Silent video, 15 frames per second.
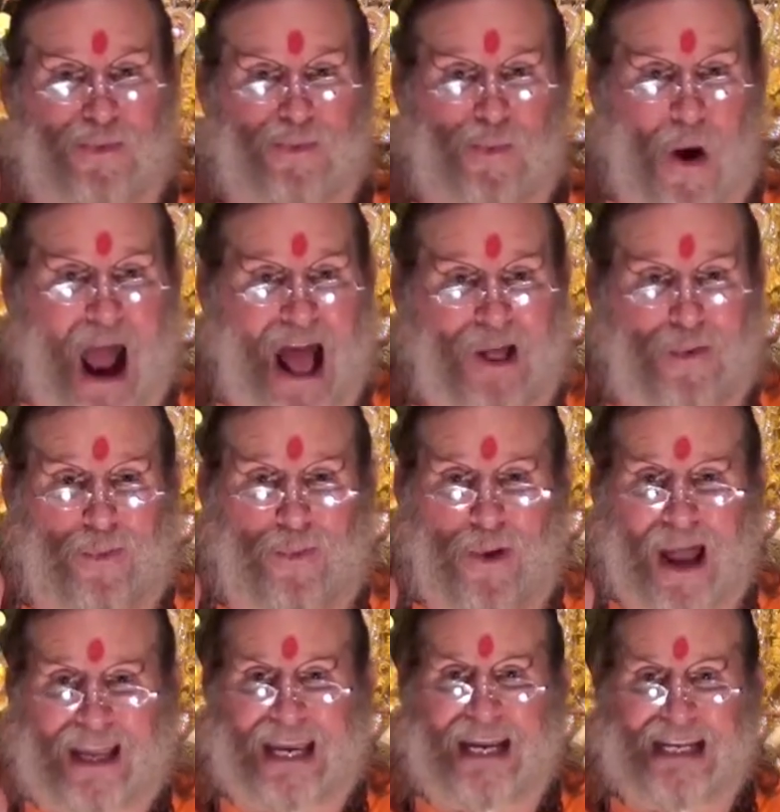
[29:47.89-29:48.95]
while
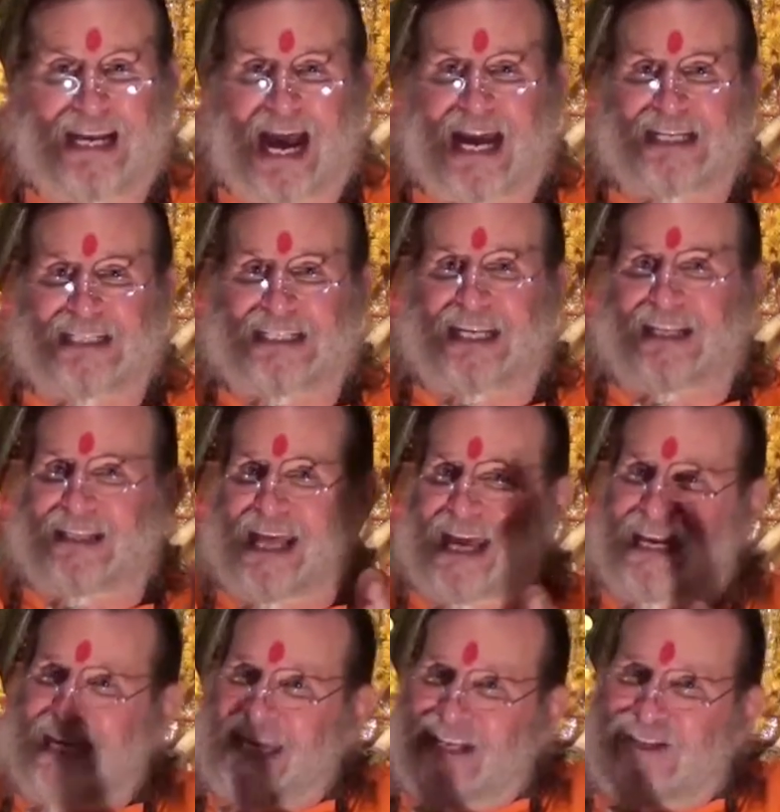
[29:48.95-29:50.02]
recognizing
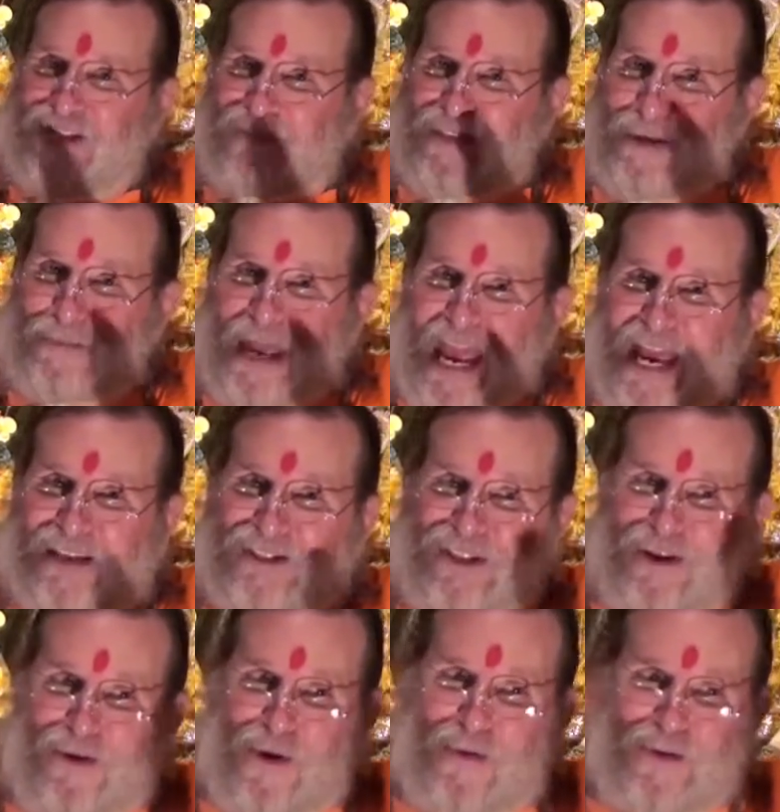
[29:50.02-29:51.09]
that each of them has
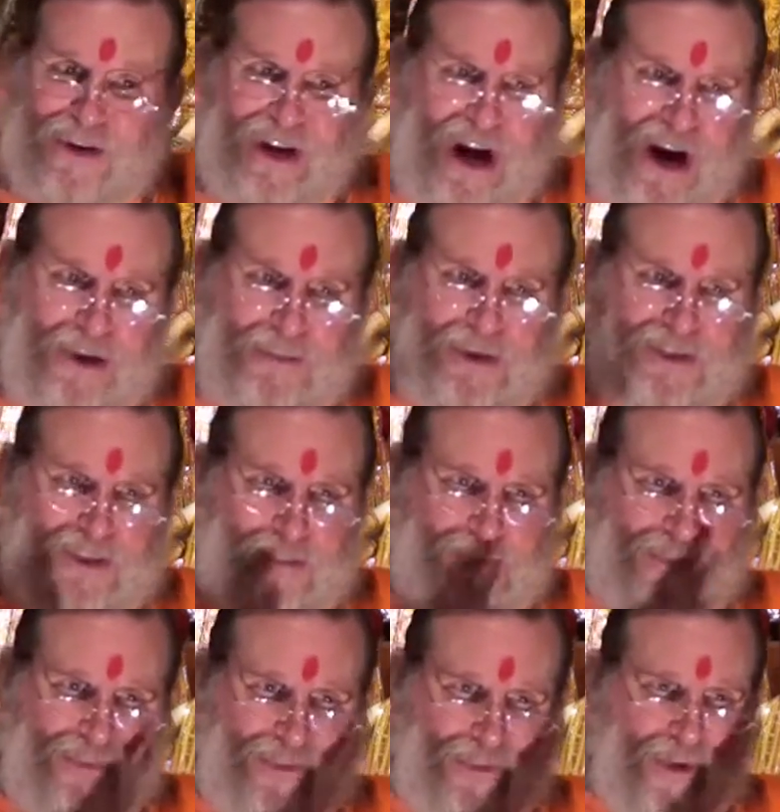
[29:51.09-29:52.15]
their own karma to
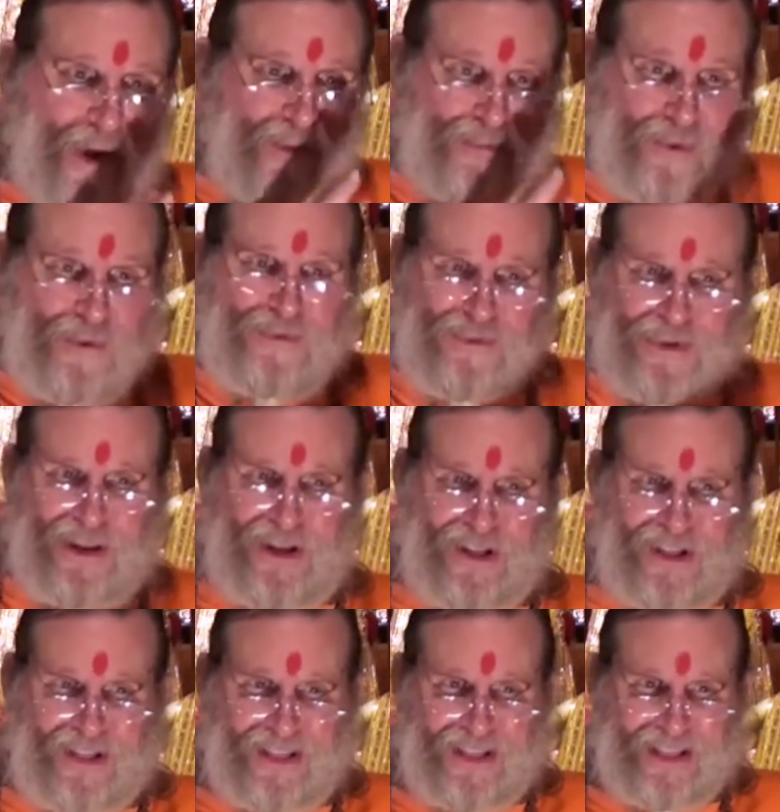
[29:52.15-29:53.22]
fulfill.
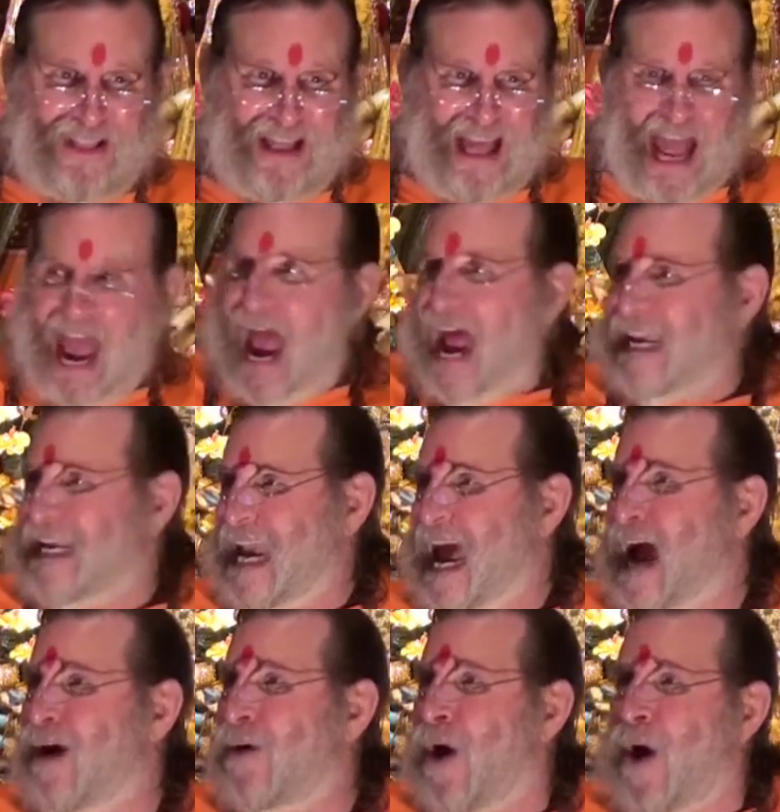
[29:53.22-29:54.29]
And
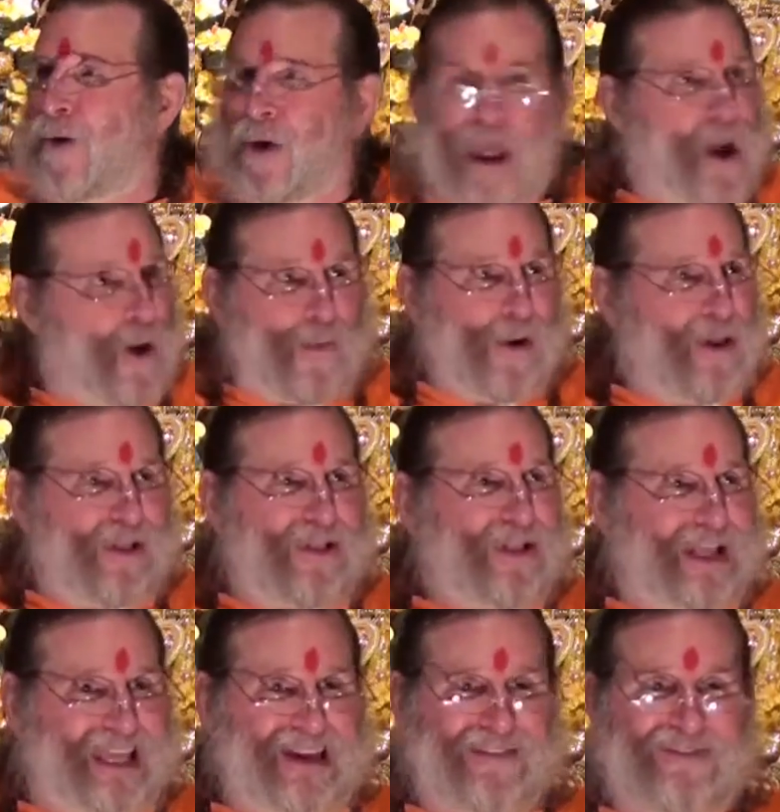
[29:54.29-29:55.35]
now we, will
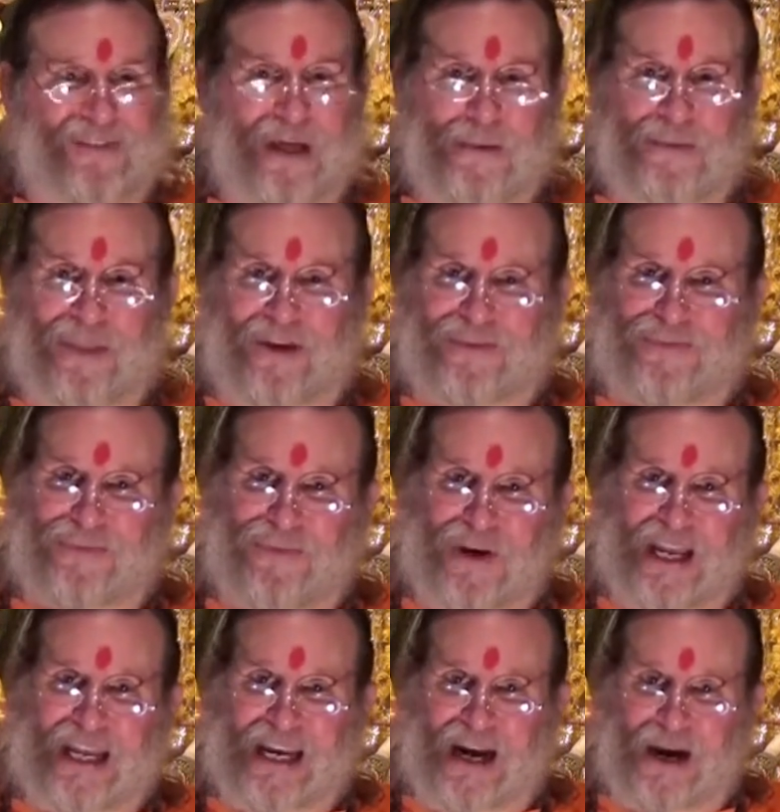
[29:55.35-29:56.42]
give them the
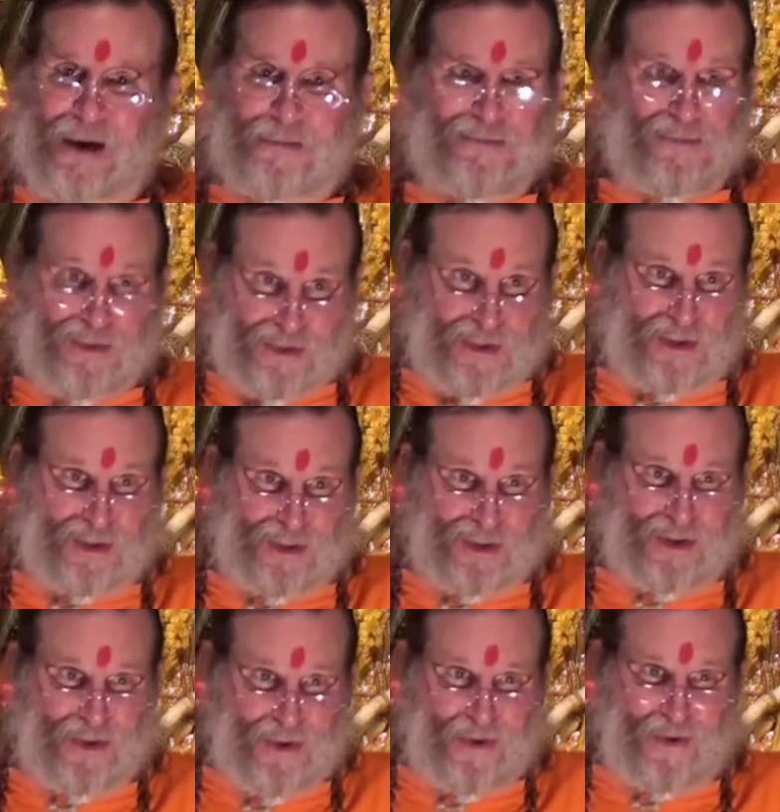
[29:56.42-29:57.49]
freedom to
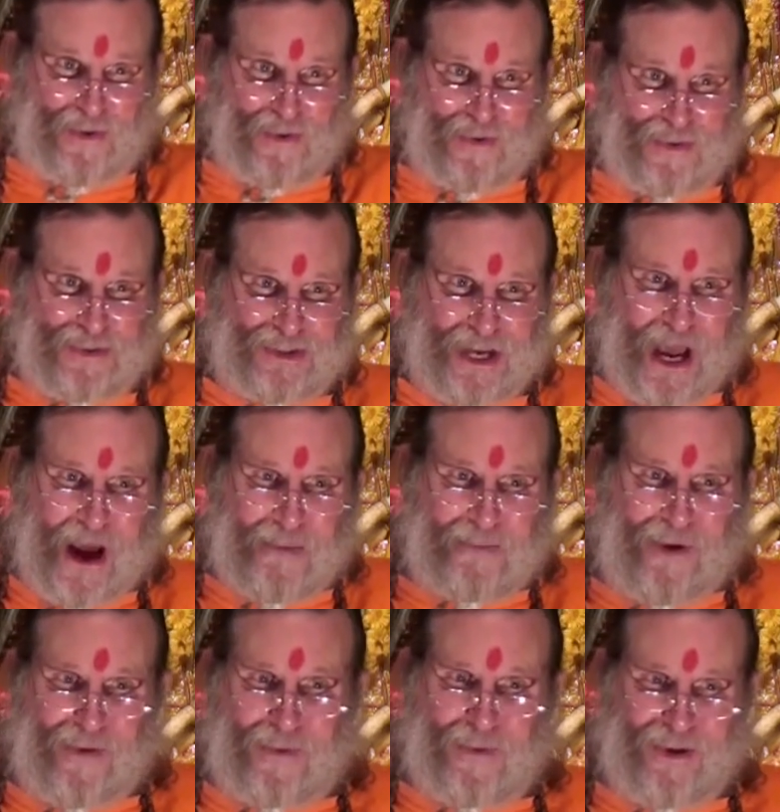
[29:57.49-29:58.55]
choose,
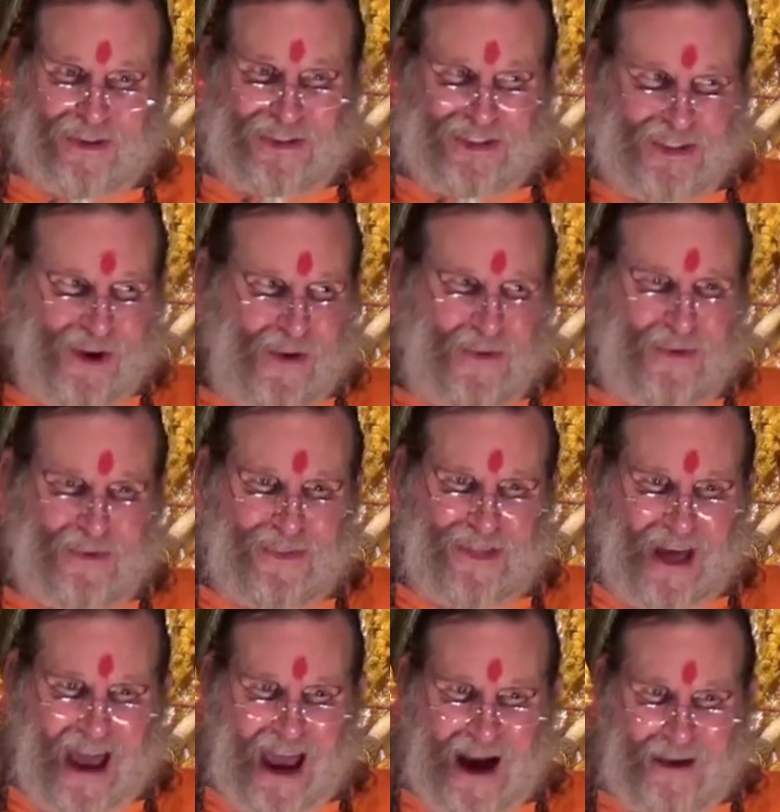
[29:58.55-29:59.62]
but we'll show
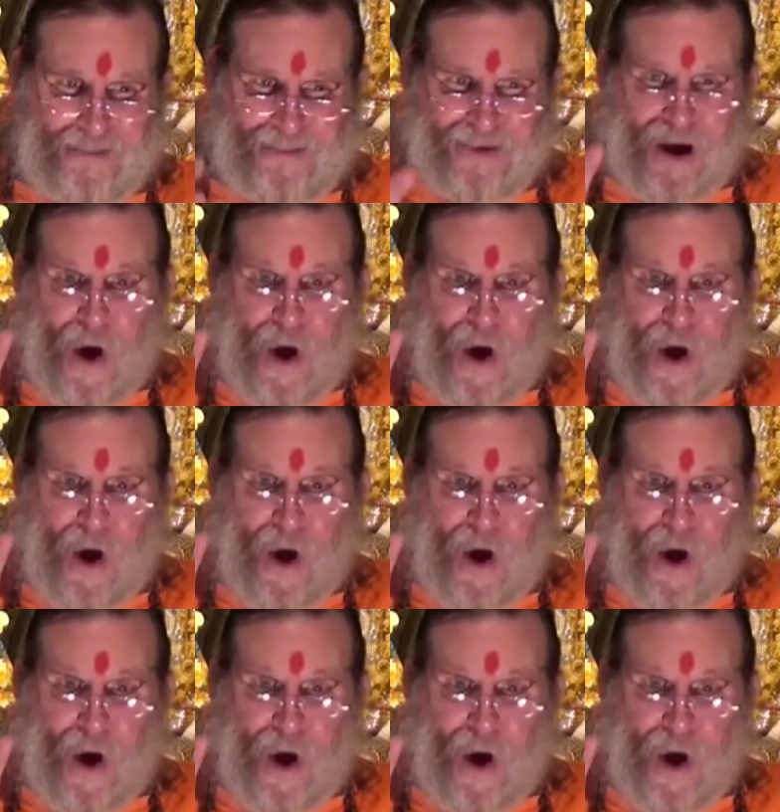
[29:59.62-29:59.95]
them